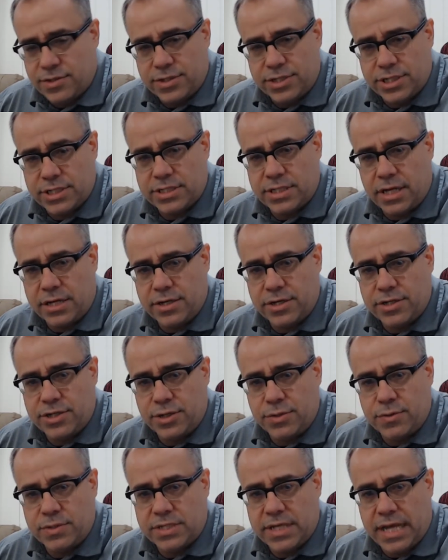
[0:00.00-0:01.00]
or just under
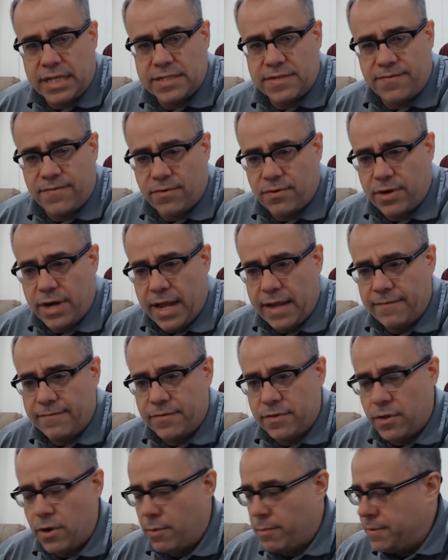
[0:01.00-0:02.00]
2 cents for an envelope.